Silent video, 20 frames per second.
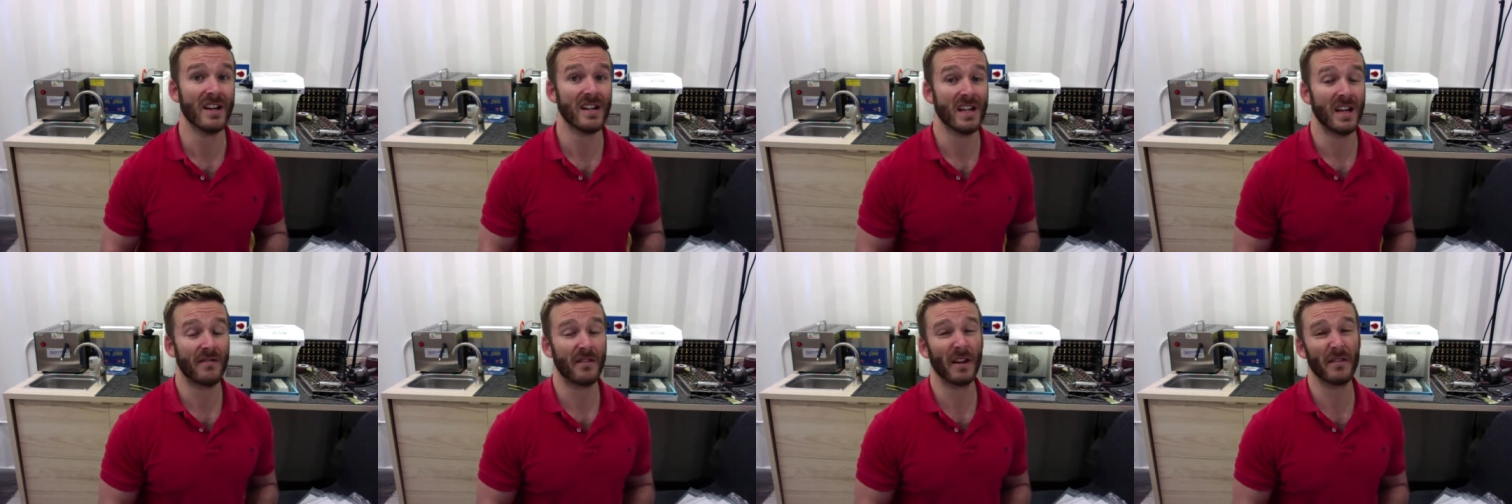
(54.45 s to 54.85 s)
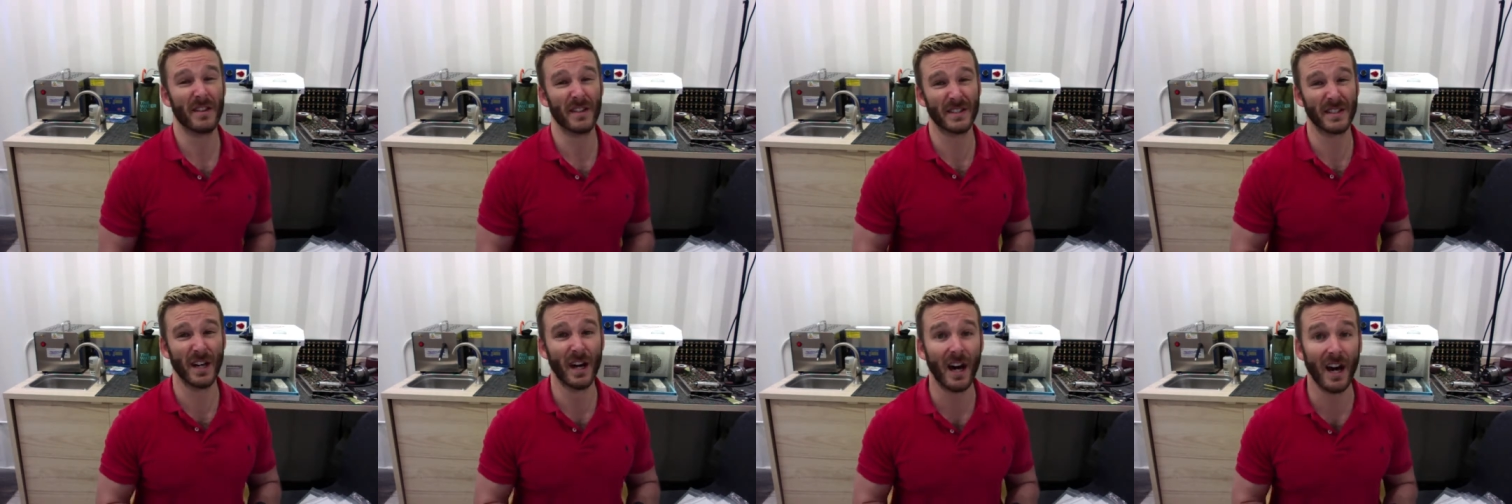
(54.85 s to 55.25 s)
If you have
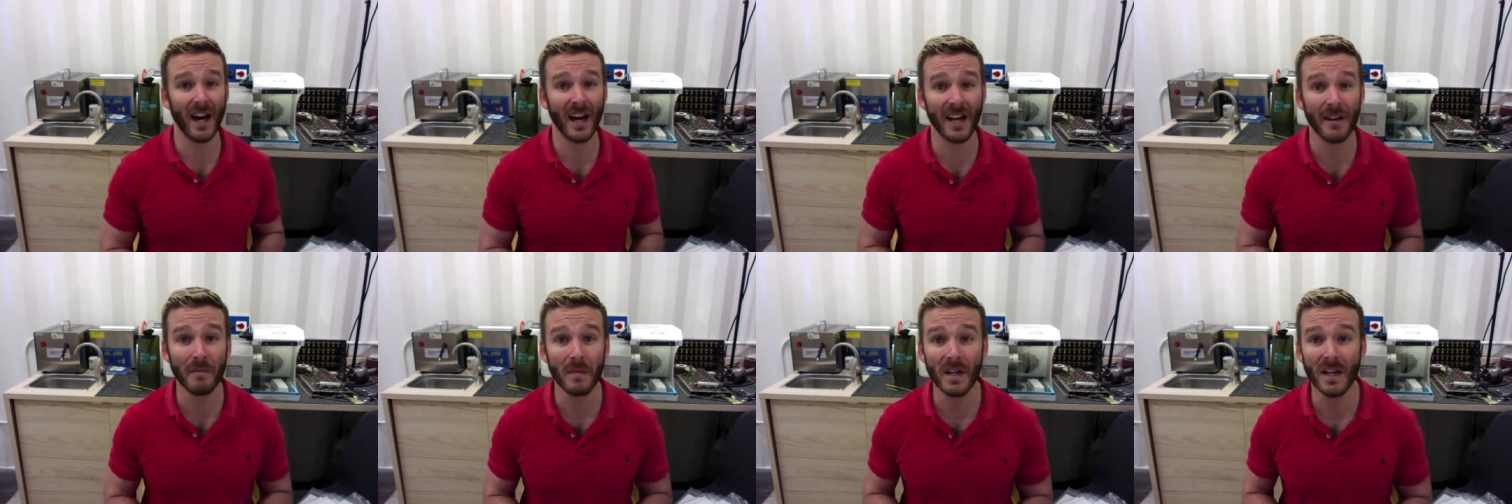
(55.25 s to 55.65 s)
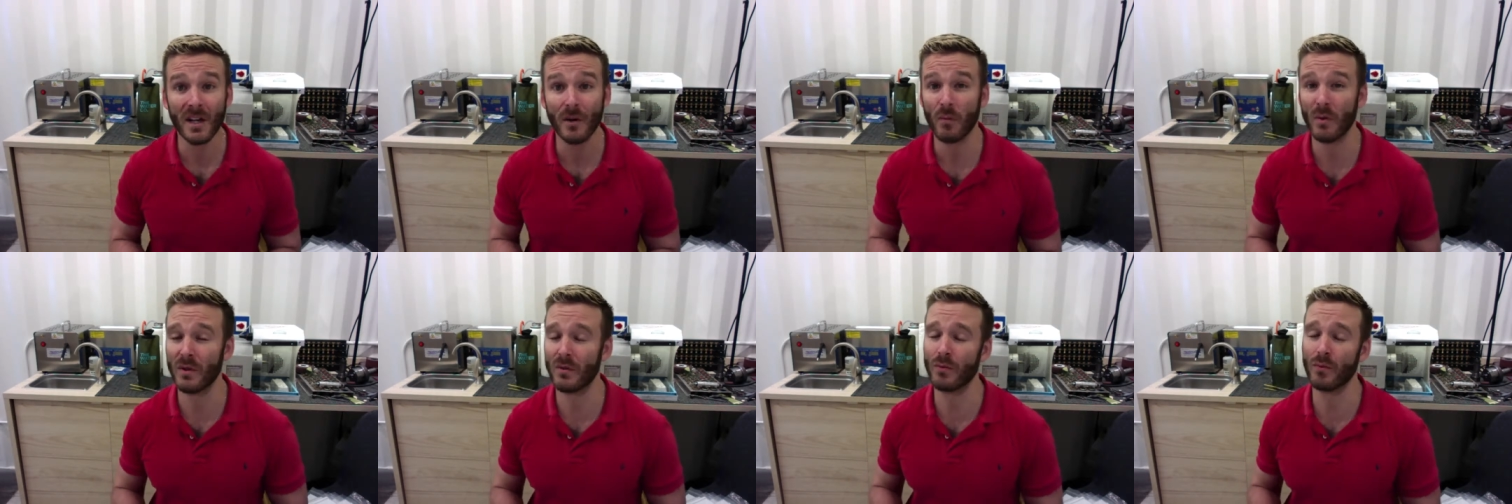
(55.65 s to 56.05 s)
the time,
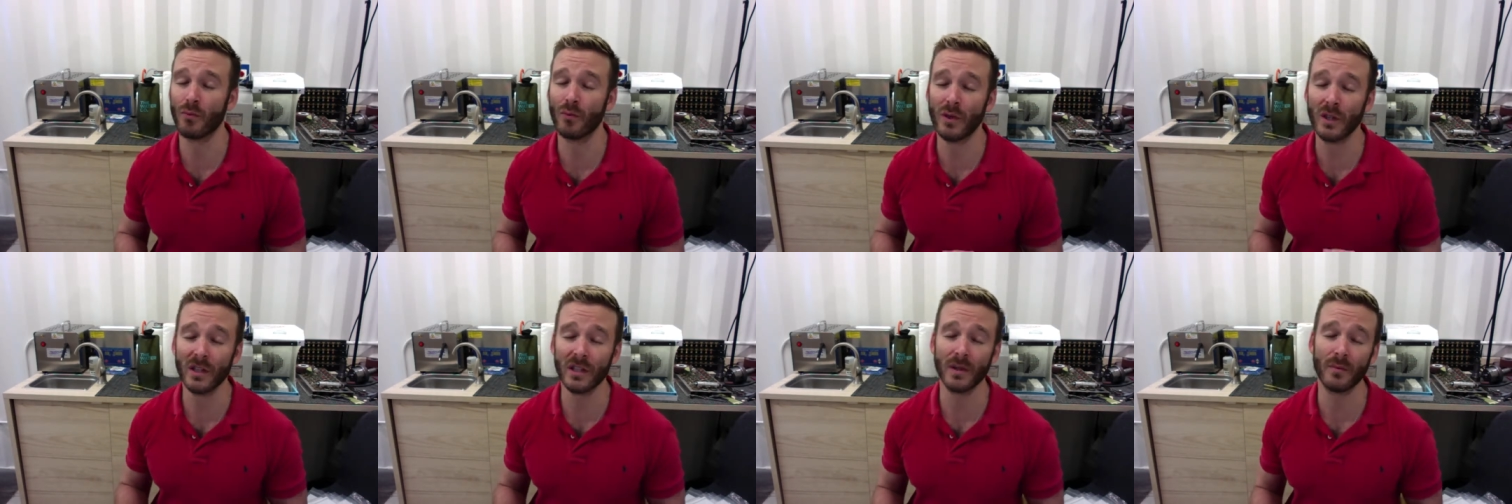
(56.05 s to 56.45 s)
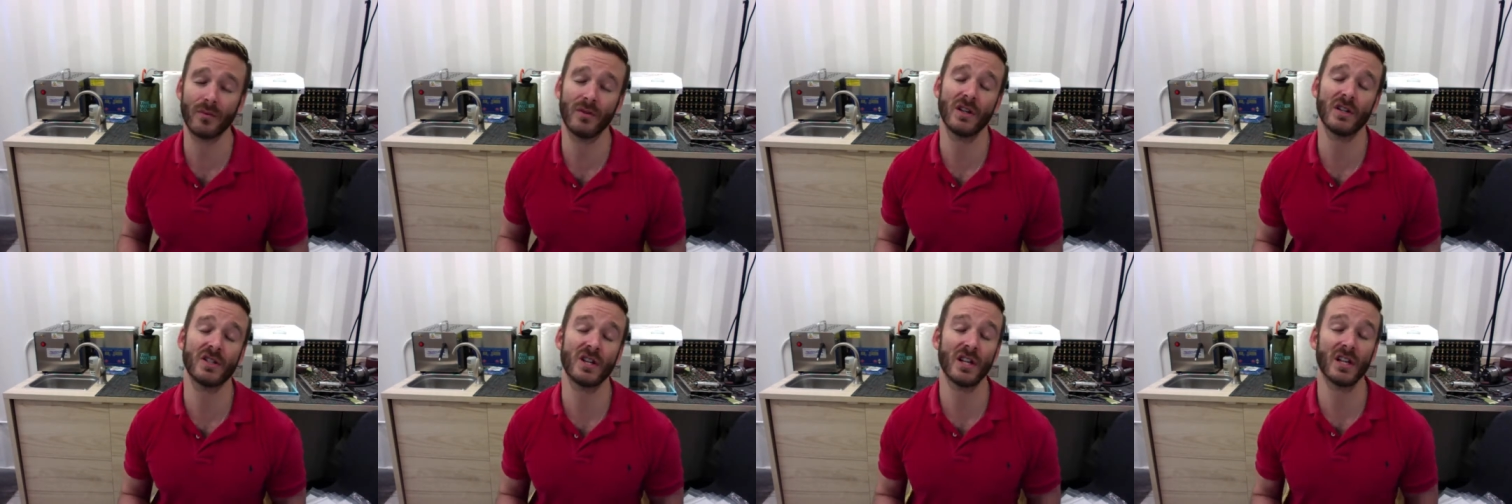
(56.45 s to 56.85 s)
we'd really
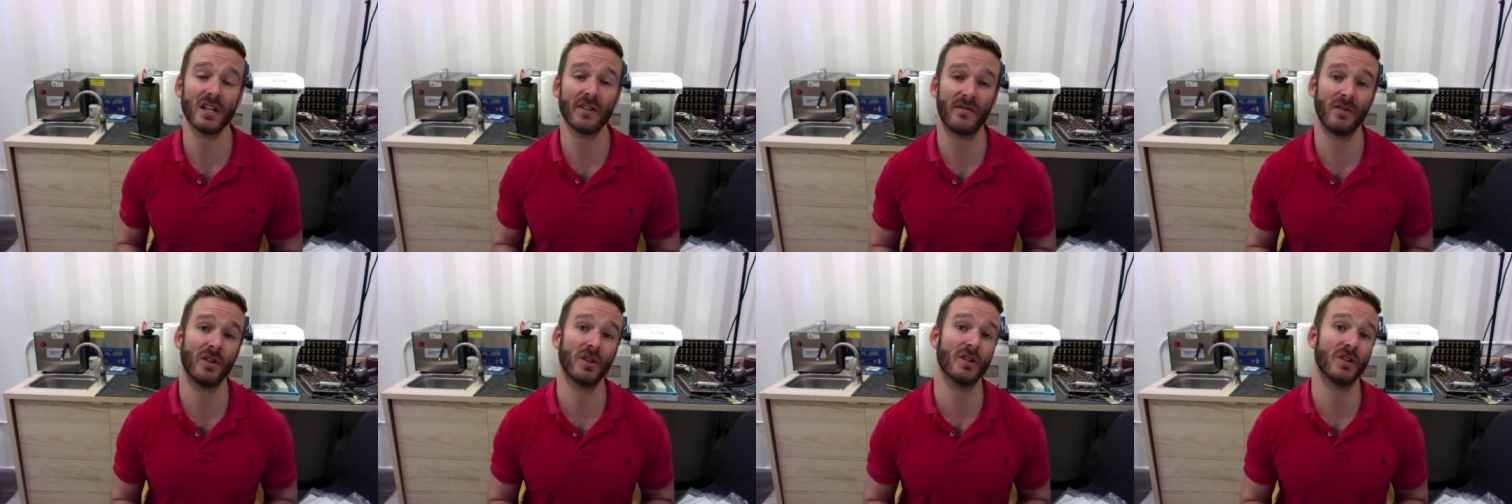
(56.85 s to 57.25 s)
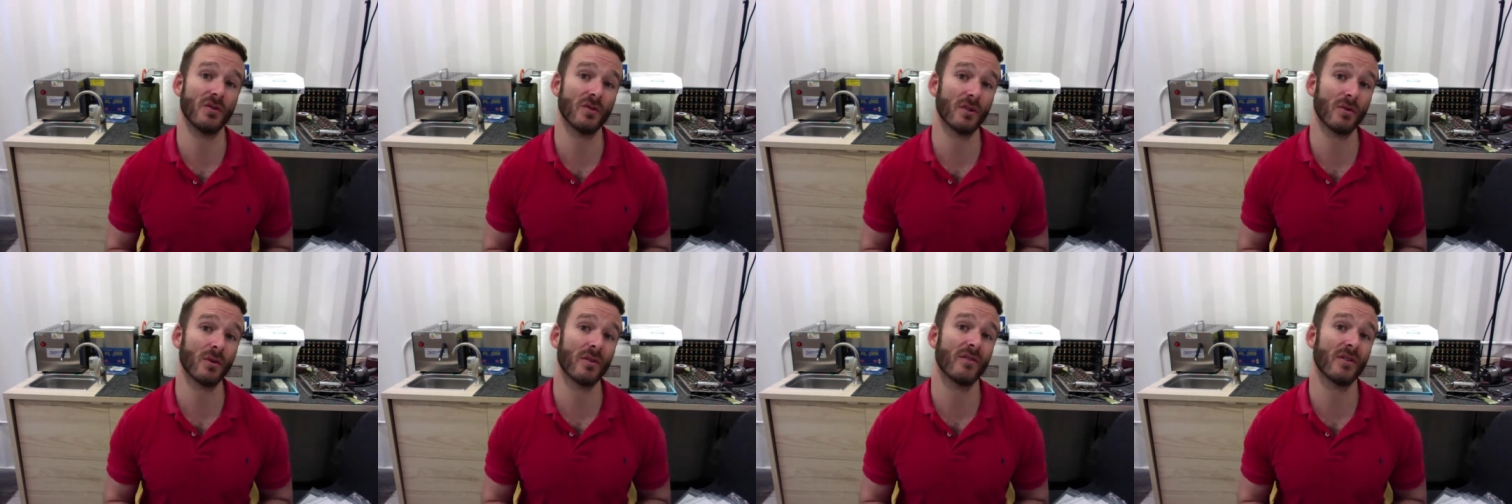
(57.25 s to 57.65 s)
appreciate it if you could do
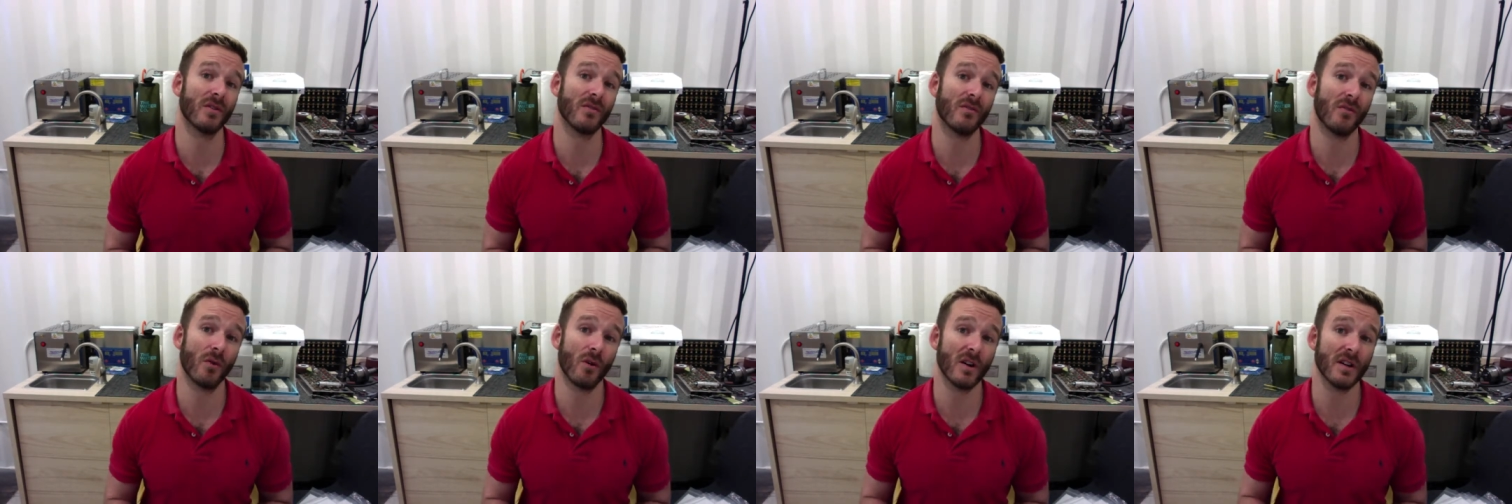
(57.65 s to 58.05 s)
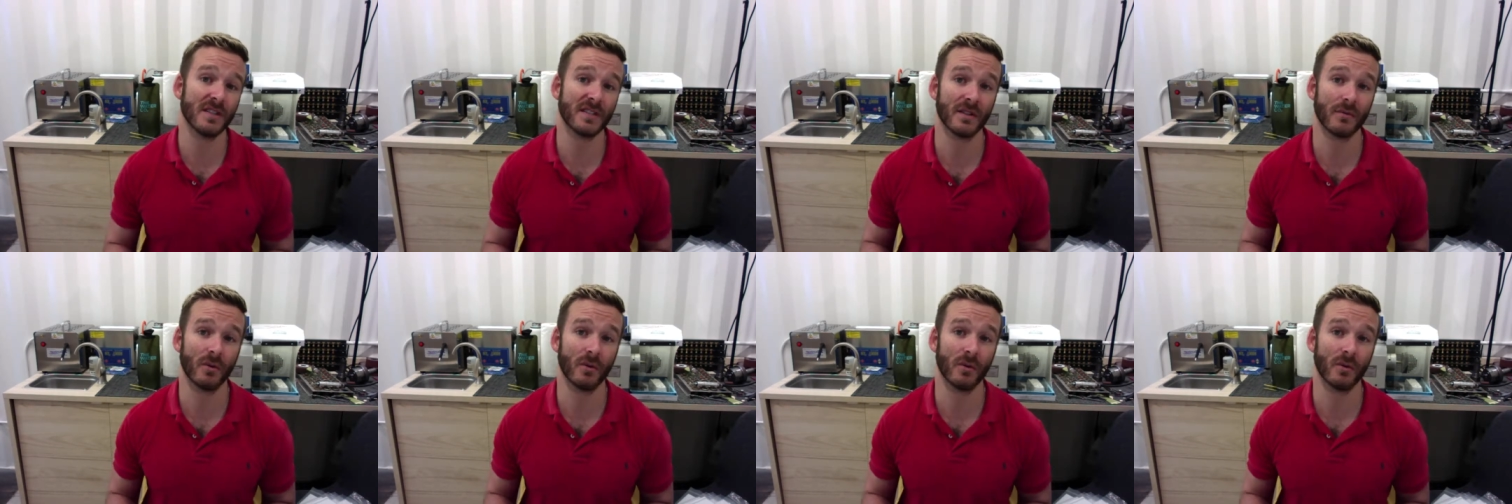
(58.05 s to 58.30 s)
the review for us.